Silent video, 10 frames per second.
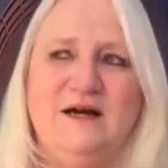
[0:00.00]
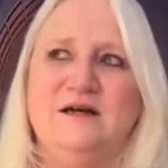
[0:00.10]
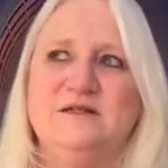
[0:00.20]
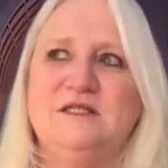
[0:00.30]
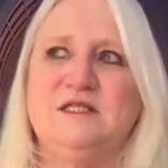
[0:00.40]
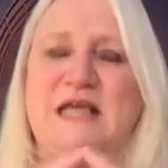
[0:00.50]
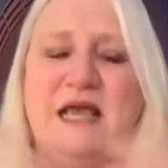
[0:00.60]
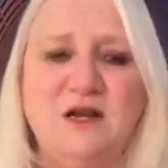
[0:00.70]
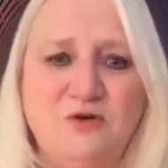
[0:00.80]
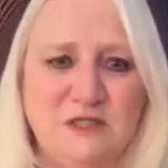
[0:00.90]

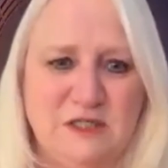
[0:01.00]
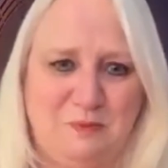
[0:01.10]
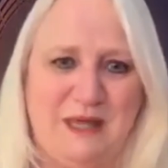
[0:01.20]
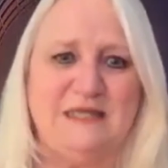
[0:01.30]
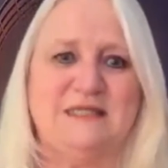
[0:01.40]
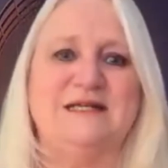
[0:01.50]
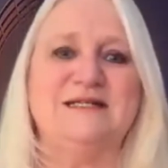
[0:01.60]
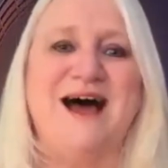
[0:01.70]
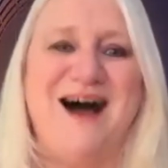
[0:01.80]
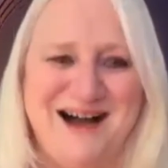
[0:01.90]
sacred space and
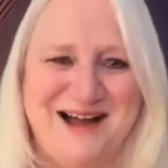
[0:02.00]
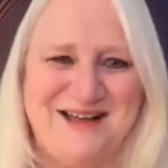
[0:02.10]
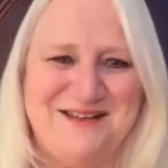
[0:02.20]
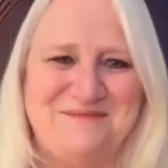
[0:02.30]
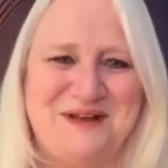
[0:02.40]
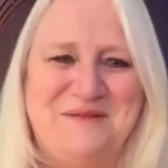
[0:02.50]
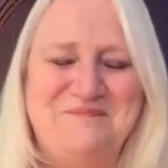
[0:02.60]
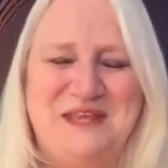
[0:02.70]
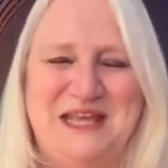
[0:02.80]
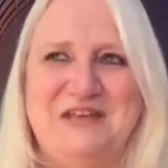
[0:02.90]
time,
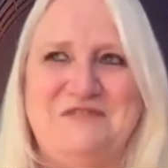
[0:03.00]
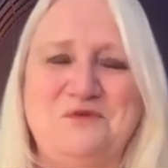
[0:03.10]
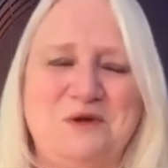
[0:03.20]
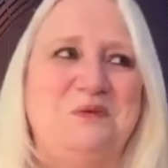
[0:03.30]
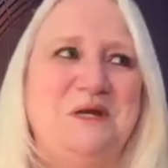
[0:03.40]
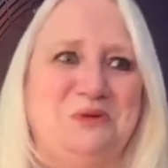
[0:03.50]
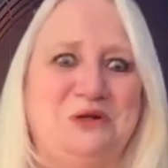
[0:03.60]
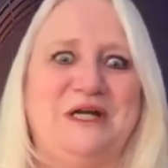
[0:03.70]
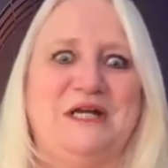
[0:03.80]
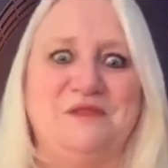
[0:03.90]
even when people
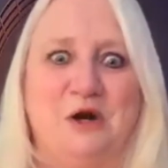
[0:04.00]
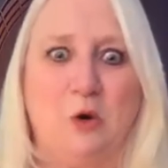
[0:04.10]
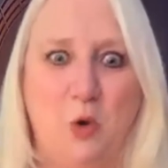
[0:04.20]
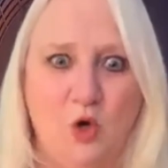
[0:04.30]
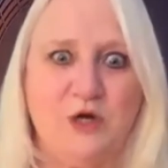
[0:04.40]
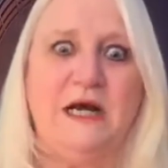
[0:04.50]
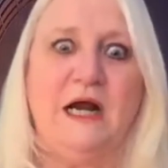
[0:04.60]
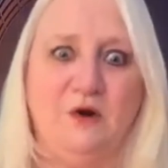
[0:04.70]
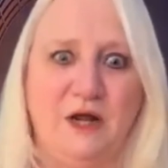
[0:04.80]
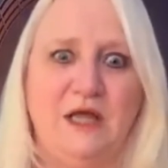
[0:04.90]
are in their
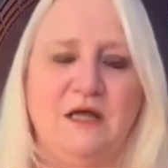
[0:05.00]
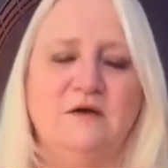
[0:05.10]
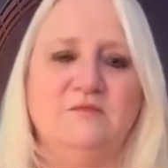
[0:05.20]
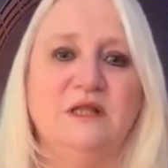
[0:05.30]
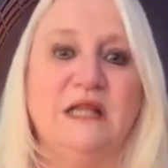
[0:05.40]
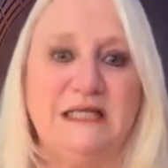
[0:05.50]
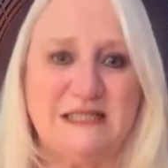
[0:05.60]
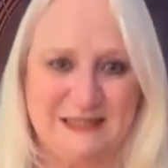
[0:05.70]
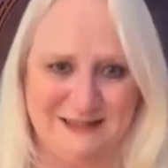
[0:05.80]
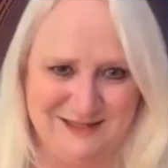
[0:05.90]
ordinary
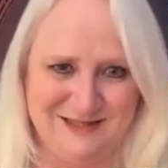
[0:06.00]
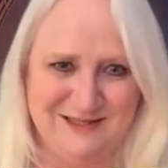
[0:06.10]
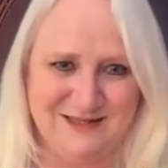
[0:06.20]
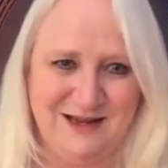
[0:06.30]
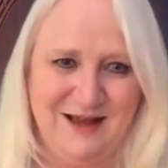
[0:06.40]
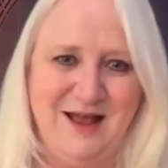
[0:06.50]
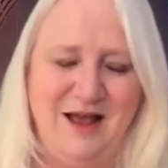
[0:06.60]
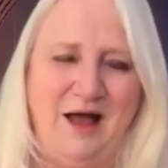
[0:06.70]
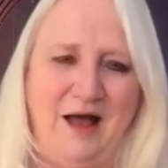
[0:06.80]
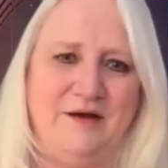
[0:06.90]
places?
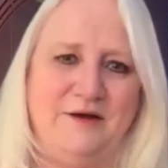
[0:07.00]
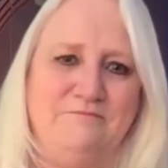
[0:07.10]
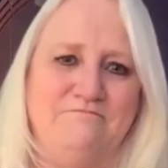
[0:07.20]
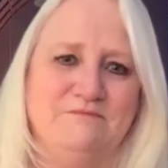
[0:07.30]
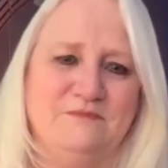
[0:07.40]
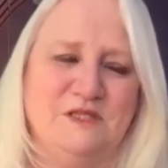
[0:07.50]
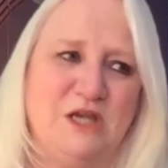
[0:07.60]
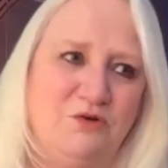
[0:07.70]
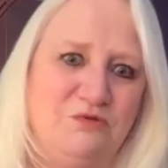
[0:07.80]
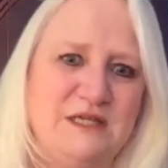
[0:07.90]

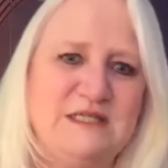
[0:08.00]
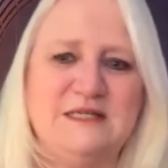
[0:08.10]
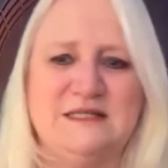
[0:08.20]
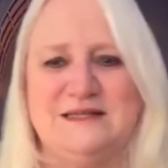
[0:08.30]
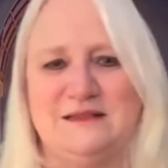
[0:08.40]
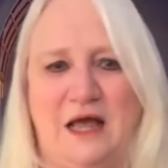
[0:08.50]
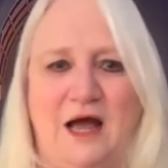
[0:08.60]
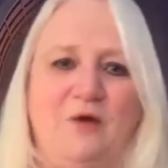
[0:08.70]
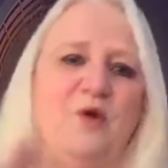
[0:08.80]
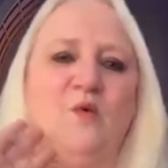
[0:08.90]
So
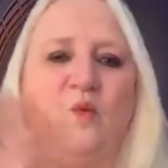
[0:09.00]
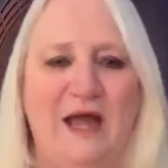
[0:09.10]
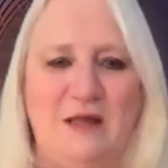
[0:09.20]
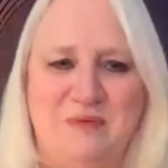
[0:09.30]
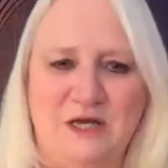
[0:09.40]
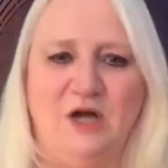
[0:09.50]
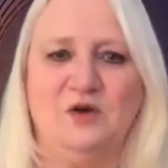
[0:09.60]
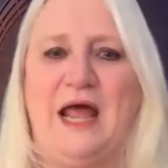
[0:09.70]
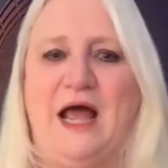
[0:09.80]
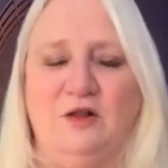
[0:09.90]
I went way
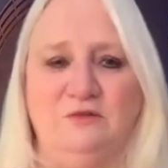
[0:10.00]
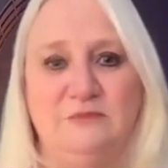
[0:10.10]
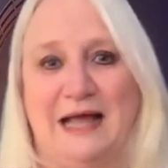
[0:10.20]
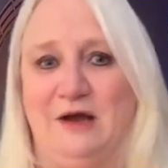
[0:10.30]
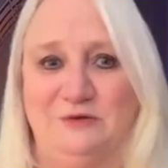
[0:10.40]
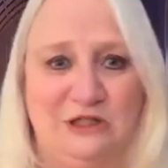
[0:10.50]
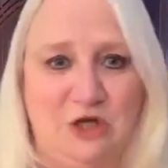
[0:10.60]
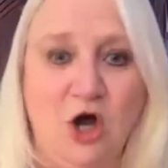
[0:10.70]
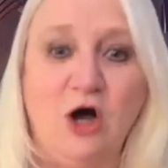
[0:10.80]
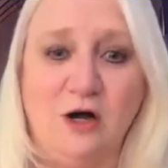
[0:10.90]
beyond how
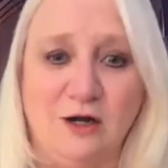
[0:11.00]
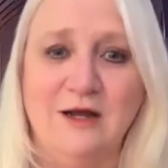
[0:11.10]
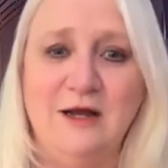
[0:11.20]
long,